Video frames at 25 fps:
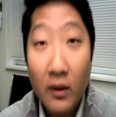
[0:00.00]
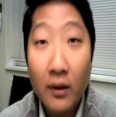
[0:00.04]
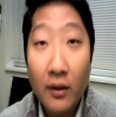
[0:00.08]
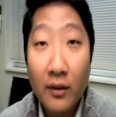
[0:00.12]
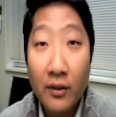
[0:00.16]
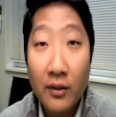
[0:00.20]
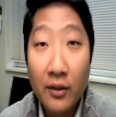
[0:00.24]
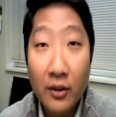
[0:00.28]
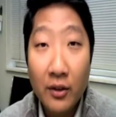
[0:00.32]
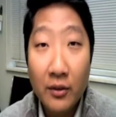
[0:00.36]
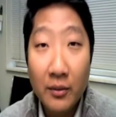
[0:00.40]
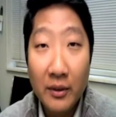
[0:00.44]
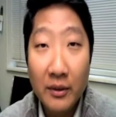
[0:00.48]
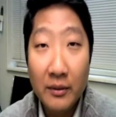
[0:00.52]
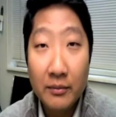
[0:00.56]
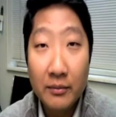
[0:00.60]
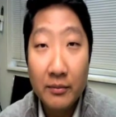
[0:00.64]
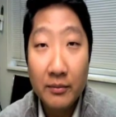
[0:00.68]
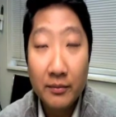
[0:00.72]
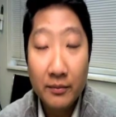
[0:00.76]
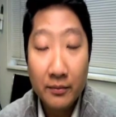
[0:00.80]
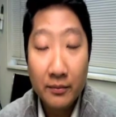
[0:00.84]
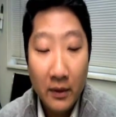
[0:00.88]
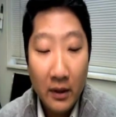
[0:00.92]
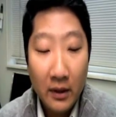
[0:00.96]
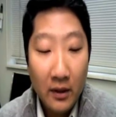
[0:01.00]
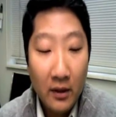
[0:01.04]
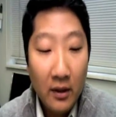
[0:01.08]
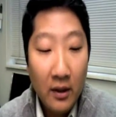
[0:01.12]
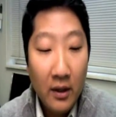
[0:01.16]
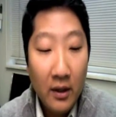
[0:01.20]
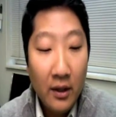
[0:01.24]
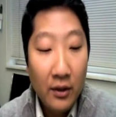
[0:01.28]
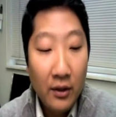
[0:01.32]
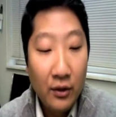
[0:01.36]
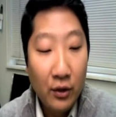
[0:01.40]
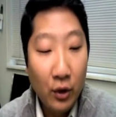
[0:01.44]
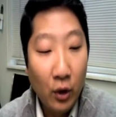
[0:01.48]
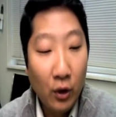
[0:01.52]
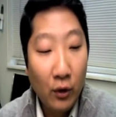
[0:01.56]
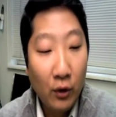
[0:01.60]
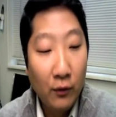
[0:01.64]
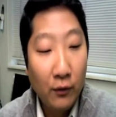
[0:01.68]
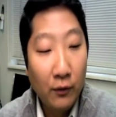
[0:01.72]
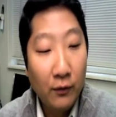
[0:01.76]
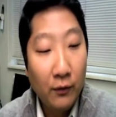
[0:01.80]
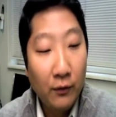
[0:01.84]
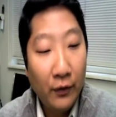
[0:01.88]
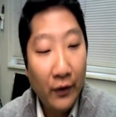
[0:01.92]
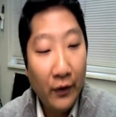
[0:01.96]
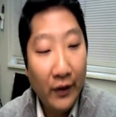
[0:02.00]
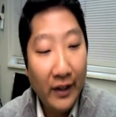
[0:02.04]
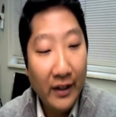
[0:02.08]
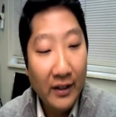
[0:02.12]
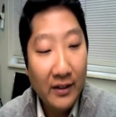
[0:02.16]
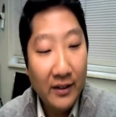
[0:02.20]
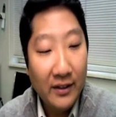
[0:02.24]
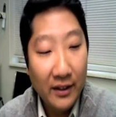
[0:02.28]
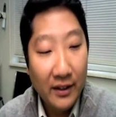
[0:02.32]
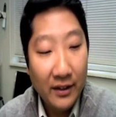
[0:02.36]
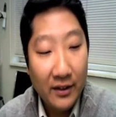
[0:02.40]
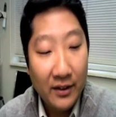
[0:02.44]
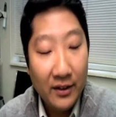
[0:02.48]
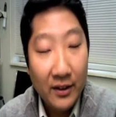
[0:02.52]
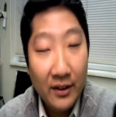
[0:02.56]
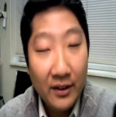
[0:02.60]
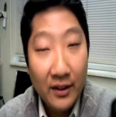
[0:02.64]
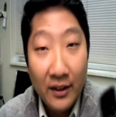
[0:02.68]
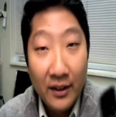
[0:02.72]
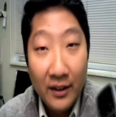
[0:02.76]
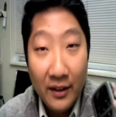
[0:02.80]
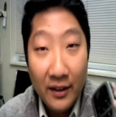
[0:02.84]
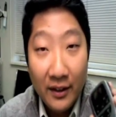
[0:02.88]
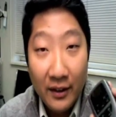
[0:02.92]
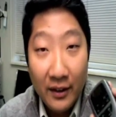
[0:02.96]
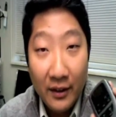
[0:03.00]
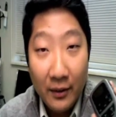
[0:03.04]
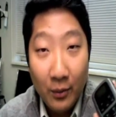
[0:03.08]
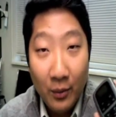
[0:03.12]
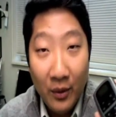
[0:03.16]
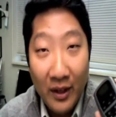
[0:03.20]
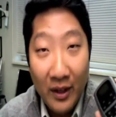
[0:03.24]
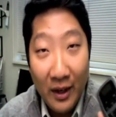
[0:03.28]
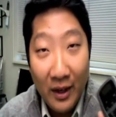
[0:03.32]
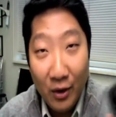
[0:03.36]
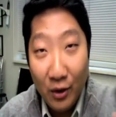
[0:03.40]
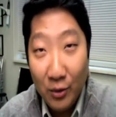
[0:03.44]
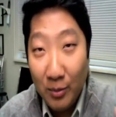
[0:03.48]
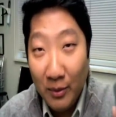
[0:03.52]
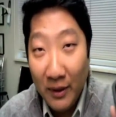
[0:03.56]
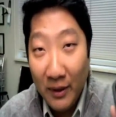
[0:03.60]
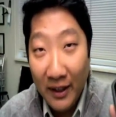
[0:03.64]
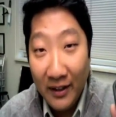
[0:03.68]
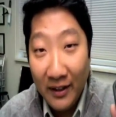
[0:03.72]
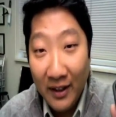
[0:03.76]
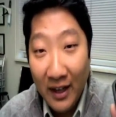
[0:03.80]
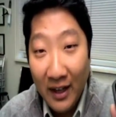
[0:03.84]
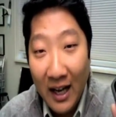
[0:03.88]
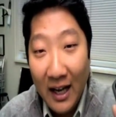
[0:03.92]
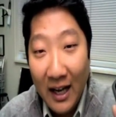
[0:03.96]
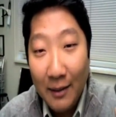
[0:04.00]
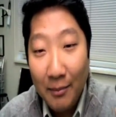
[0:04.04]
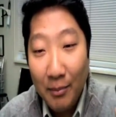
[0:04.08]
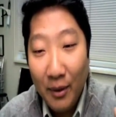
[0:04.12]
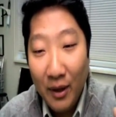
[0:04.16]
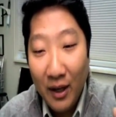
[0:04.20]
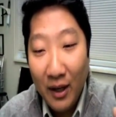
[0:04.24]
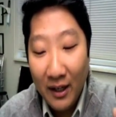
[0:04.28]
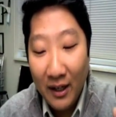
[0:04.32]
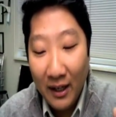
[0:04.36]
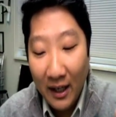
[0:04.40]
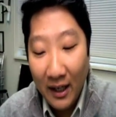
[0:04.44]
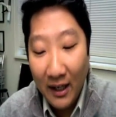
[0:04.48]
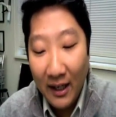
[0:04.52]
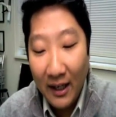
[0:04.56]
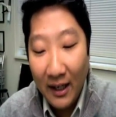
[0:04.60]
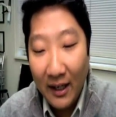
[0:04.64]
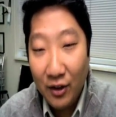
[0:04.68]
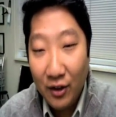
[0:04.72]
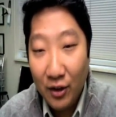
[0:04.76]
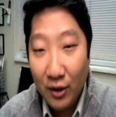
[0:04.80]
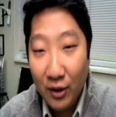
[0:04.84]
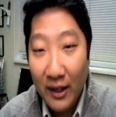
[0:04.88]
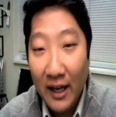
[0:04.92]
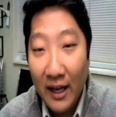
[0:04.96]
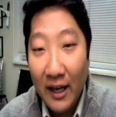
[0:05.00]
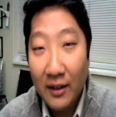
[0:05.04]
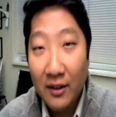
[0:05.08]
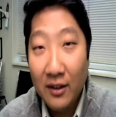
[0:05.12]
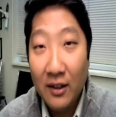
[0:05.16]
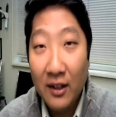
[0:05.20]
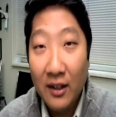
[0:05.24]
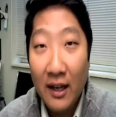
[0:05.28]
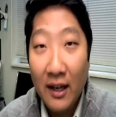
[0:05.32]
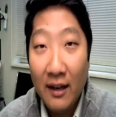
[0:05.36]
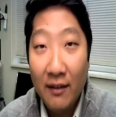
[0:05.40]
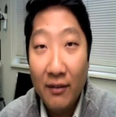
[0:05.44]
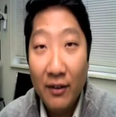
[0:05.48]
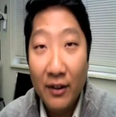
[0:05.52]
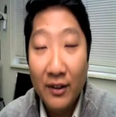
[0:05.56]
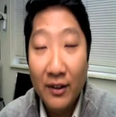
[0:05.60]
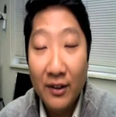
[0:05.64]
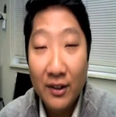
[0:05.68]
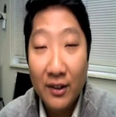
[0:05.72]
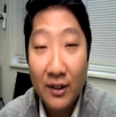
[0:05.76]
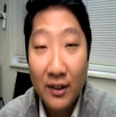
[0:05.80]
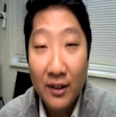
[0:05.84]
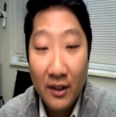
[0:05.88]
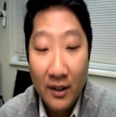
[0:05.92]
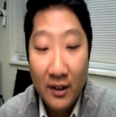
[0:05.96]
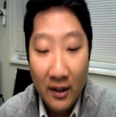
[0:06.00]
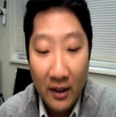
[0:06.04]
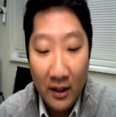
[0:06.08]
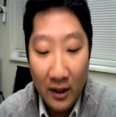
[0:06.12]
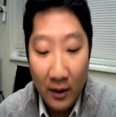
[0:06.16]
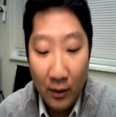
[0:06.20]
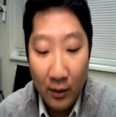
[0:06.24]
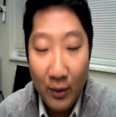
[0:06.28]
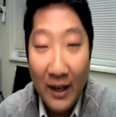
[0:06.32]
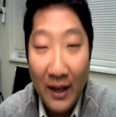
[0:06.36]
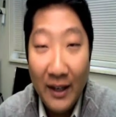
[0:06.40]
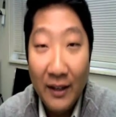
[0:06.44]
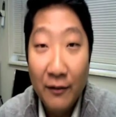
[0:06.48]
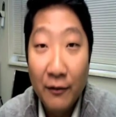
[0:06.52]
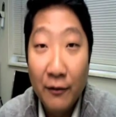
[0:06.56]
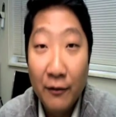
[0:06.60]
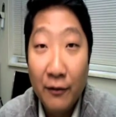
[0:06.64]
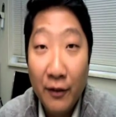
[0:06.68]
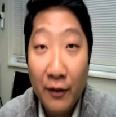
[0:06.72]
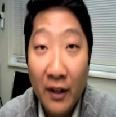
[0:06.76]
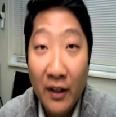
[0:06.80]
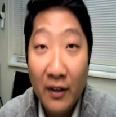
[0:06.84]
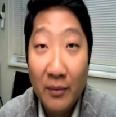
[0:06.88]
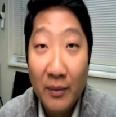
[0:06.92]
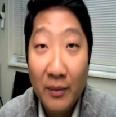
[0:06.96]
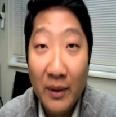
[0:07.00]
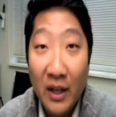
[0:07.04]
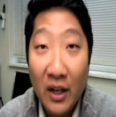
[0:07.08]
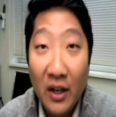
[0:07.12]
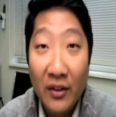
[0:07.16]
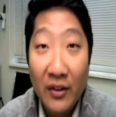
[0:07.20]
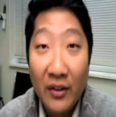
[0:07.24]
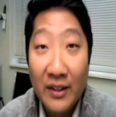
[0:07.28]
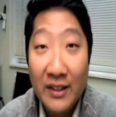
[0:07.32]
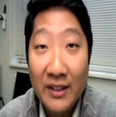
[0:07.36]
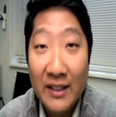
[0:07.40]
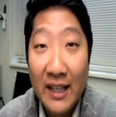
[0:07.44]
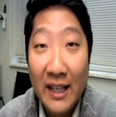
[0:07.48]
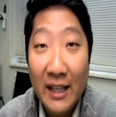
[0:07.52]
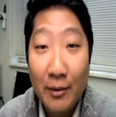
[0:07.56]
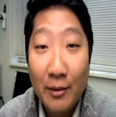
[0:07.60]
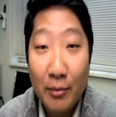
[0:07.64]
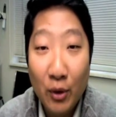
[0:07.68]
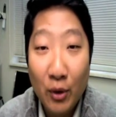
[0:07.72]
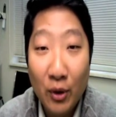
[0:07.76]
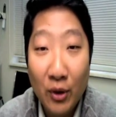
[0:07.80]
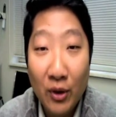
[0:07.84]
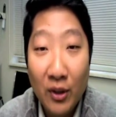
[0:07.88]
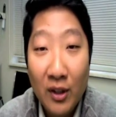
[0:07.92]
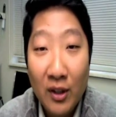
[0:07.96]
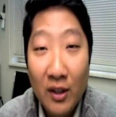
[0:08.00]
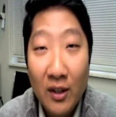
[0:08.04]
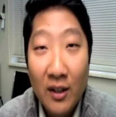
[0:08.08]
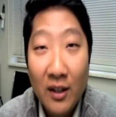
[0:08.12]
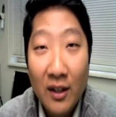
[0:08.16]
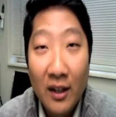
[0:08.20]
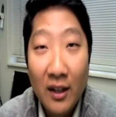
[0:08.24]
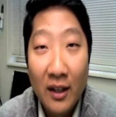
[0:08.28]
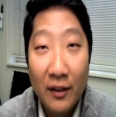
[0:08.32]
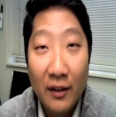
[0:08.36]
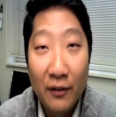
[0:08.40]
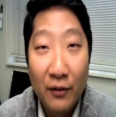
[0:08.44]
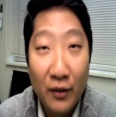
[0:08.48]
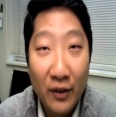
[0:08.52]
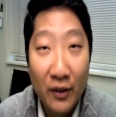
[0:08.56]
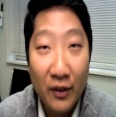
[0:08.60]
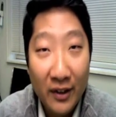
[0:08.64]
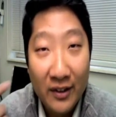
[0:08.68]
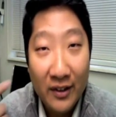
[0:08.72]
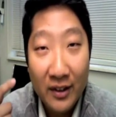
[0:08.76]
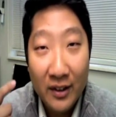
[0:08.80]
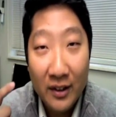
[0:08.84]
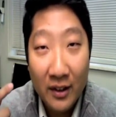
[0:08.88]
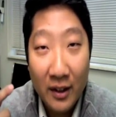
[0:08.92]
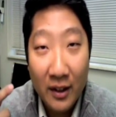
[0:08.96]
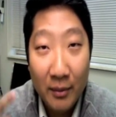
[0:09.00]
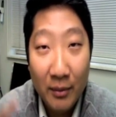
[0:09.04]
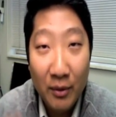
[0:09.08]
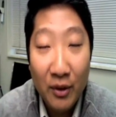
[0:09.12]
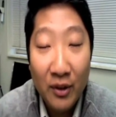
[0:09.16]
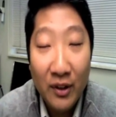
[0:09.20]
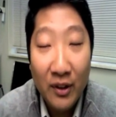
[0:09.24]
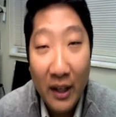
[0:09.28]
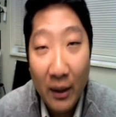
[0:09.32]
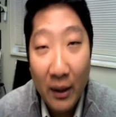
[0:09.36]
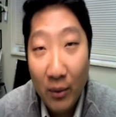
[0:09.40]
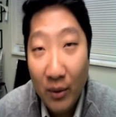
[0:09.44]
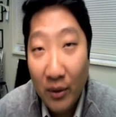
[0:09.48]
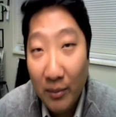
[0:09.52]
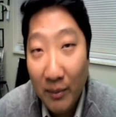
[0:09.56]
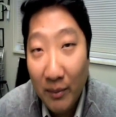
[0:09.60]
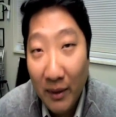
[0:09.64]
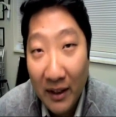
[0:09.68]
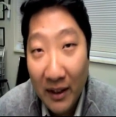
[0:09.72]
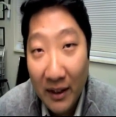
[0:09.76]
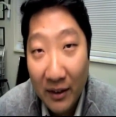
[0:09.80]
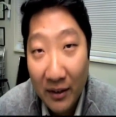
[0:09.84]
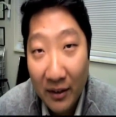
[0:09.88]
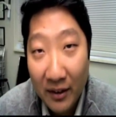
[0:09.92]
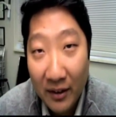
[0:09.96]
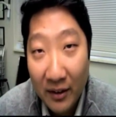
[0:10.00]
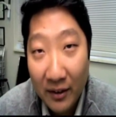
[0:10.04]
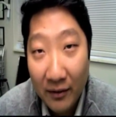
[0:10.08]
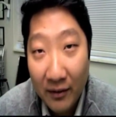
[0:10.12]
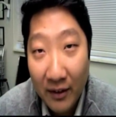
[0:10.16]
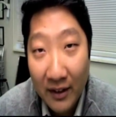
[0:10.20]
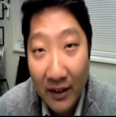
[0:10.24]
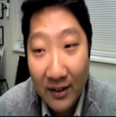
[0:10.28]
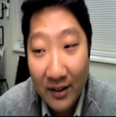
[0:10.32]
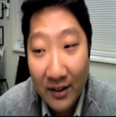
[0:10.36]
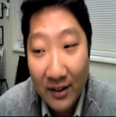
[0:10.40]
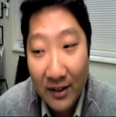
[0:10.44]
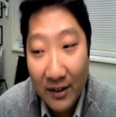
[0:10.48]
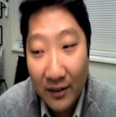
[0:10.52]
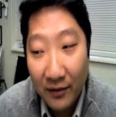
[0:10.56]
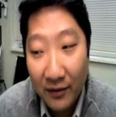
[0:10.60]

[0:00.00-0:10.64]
Excuse me. So, for instance, when I was playing the iPod, I actually had to have it right in front of me on the table for it to communicate with my hearing devices.